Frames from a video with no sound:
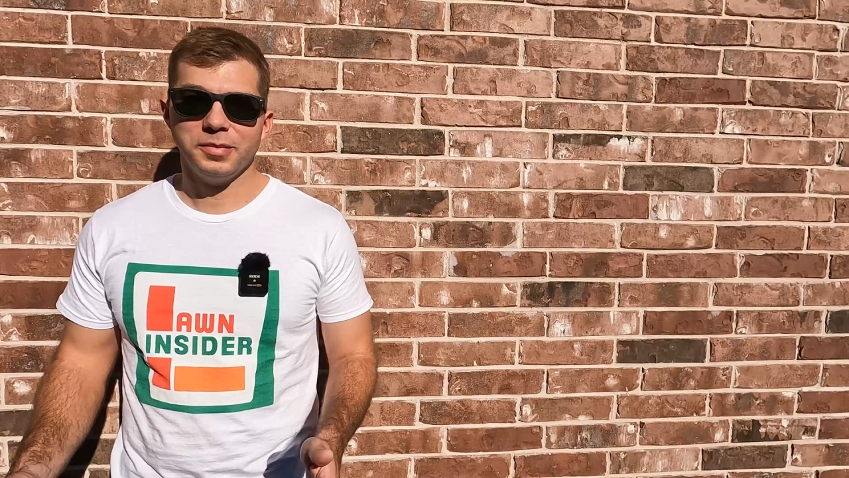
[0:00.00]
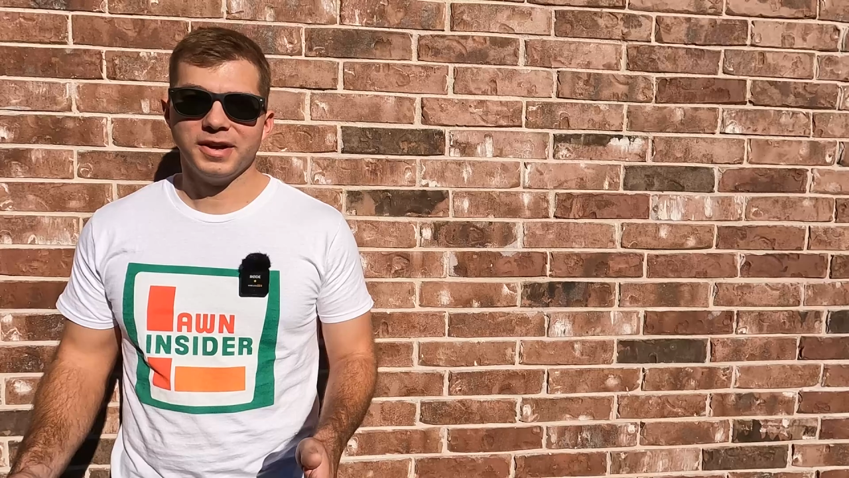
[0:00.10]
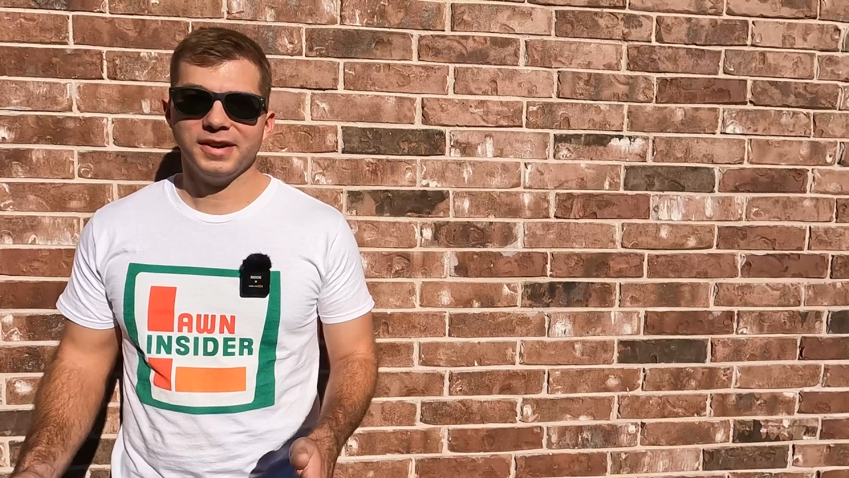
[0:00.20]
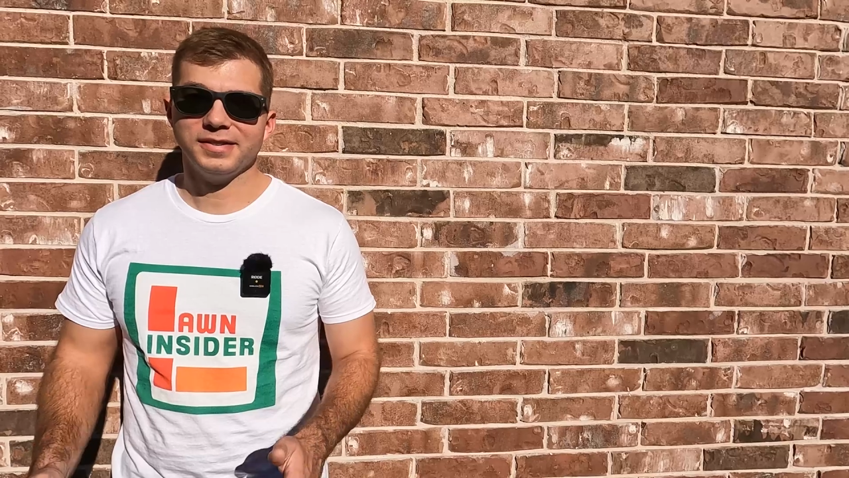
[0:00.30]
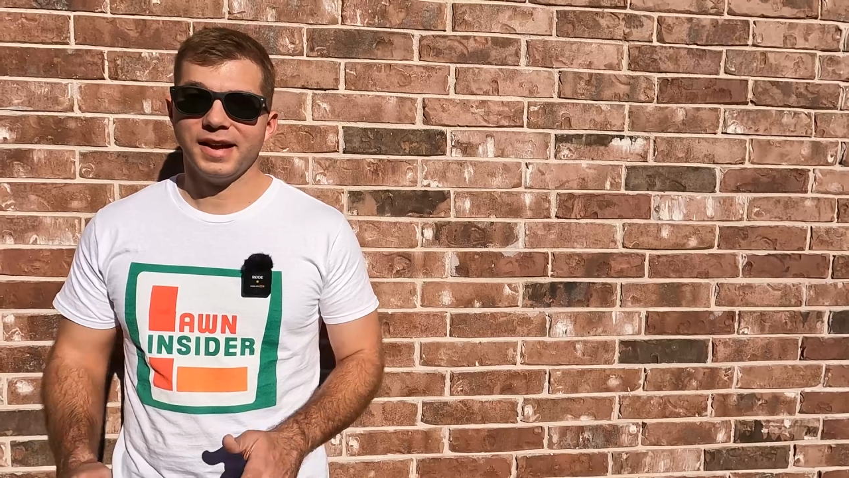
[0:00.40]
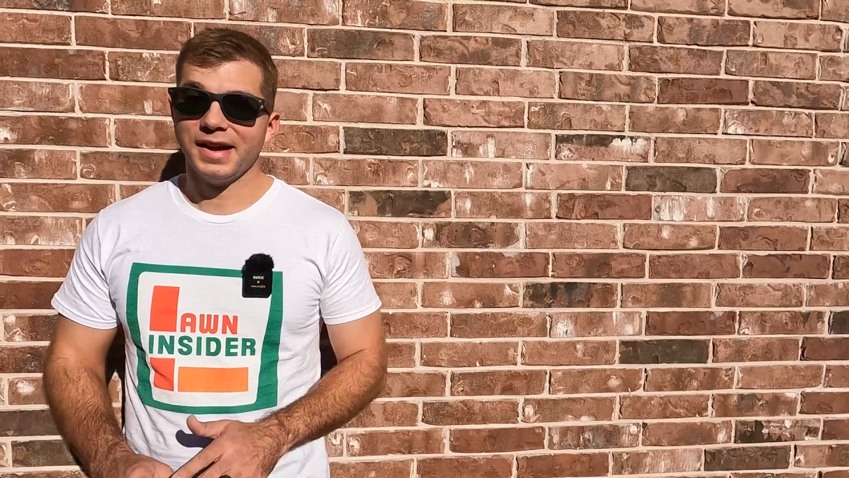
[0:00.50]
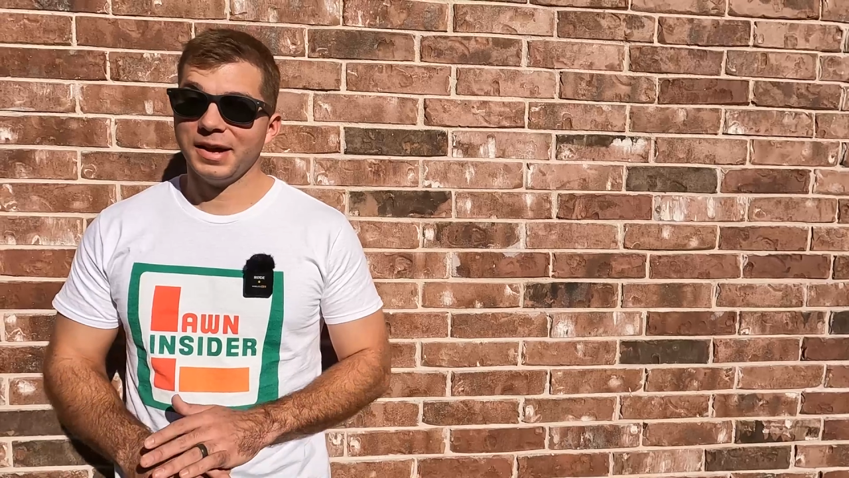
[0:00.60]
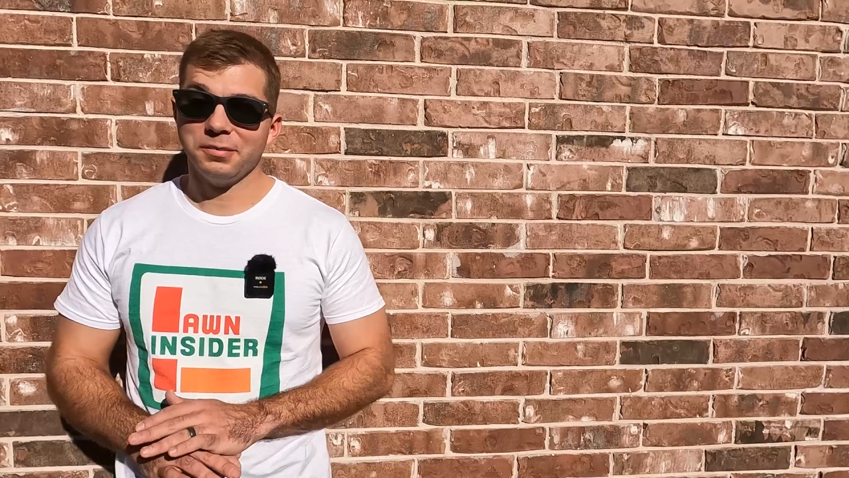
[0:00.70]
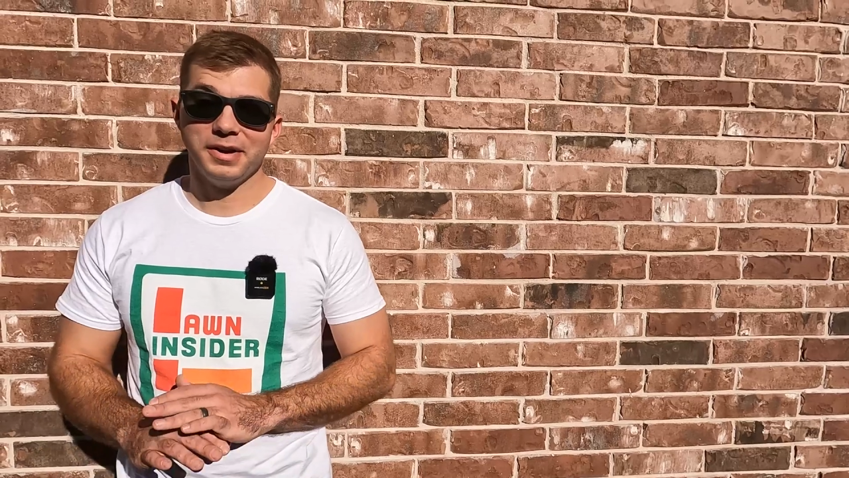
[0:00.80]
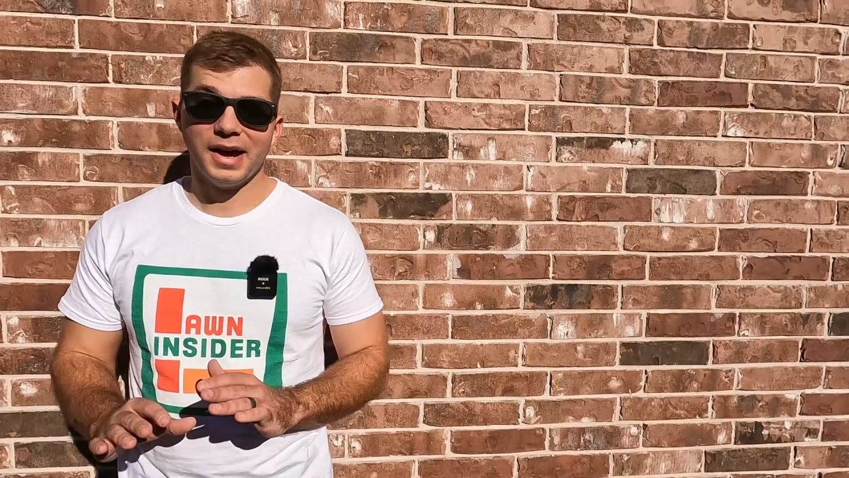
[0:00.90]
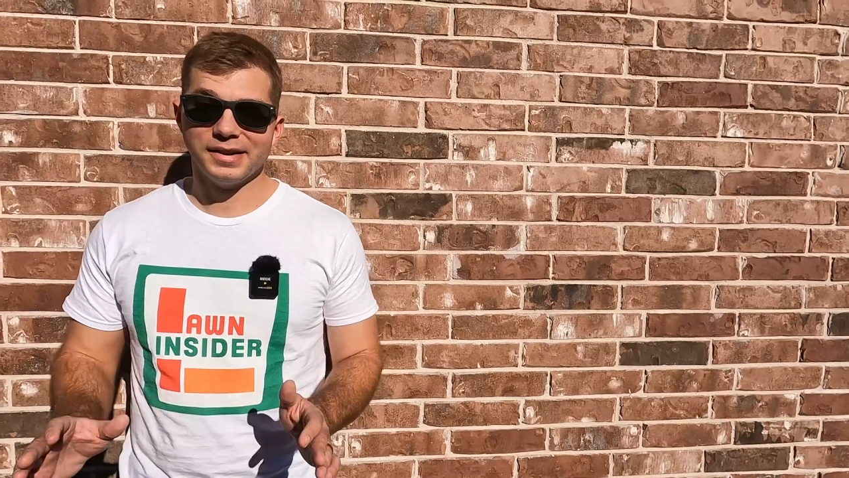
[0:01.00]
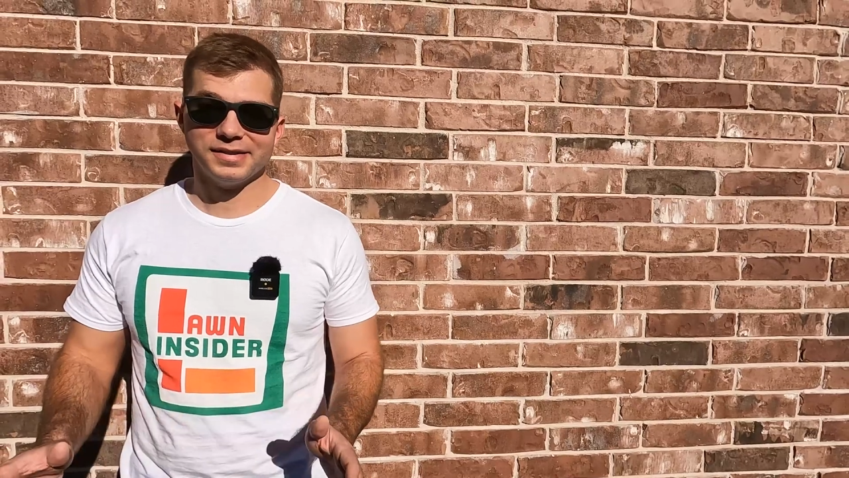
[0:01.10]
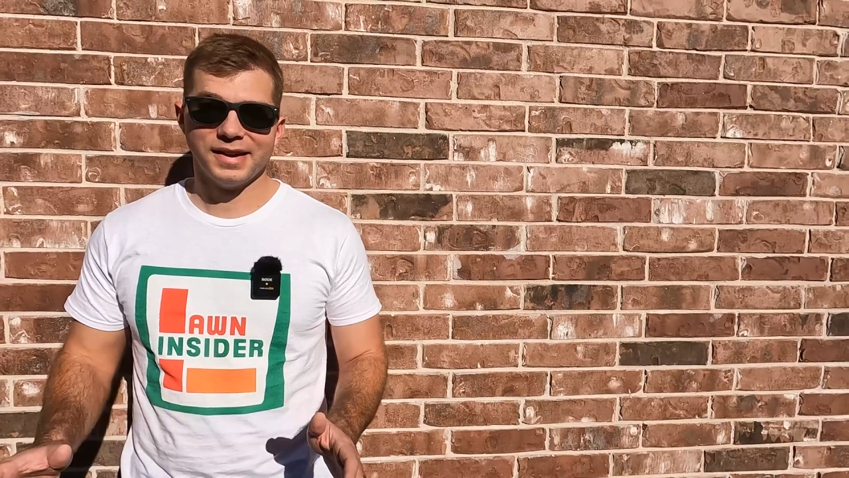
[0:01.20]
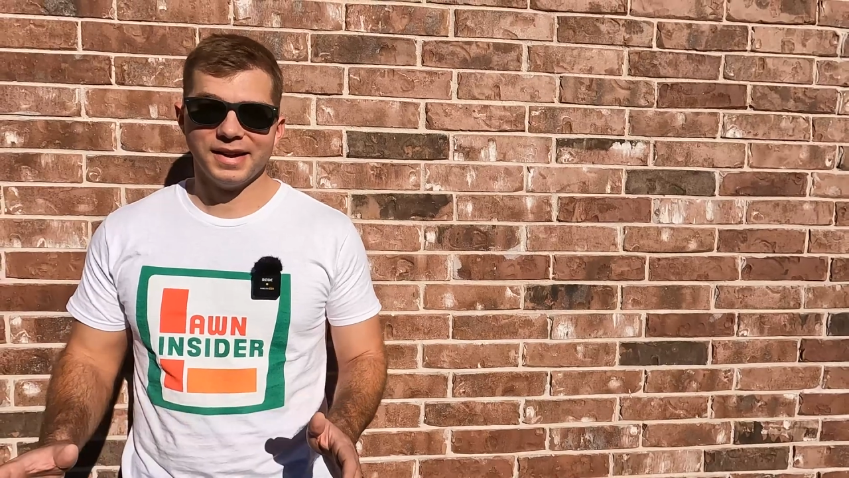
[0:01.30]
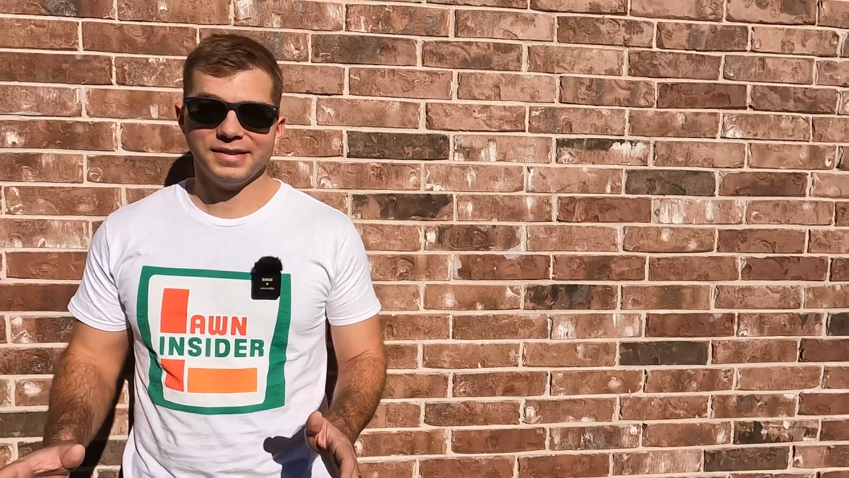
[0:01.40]
because I am not a
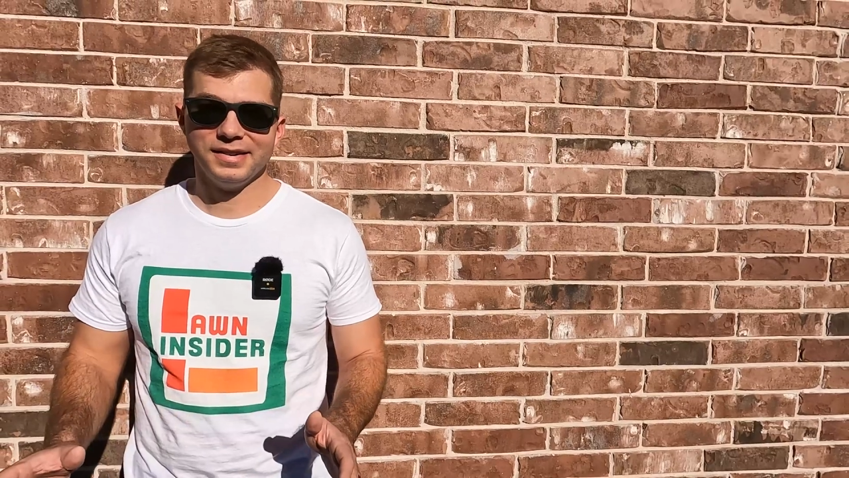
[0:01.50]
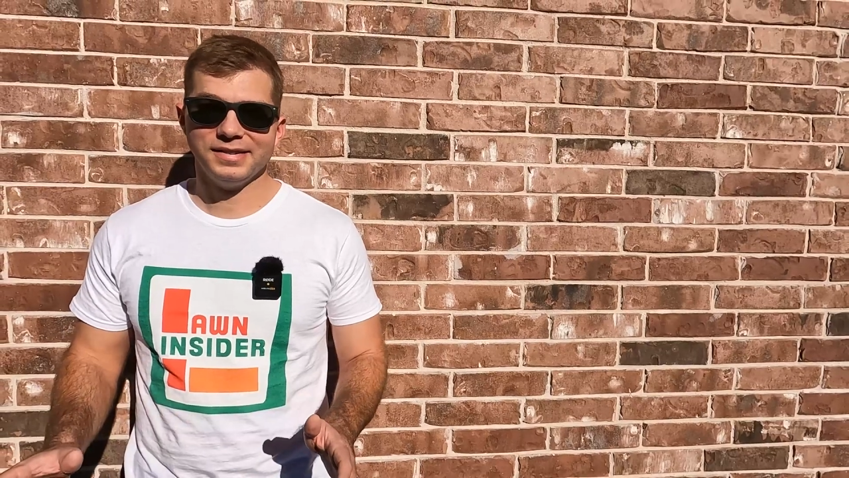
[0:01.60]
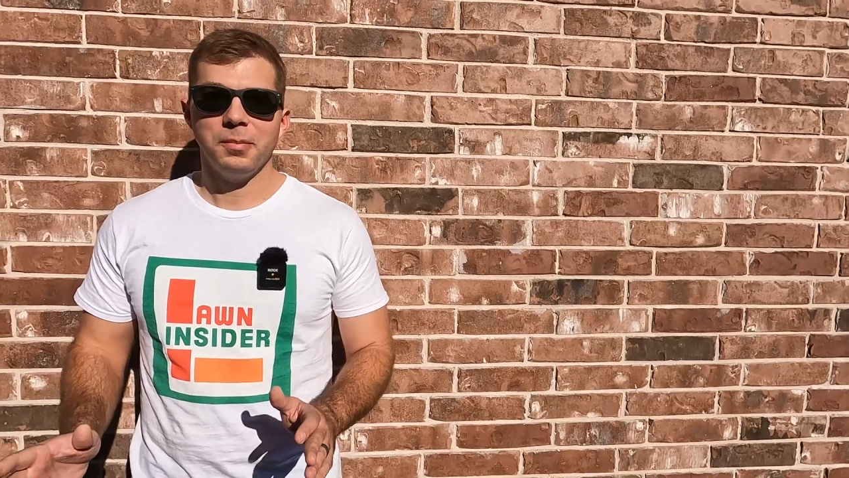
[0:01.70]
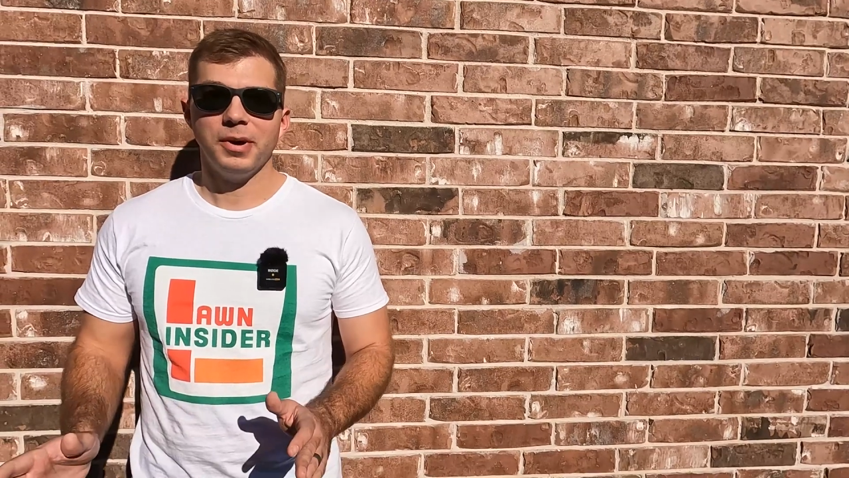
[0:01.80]
scientist,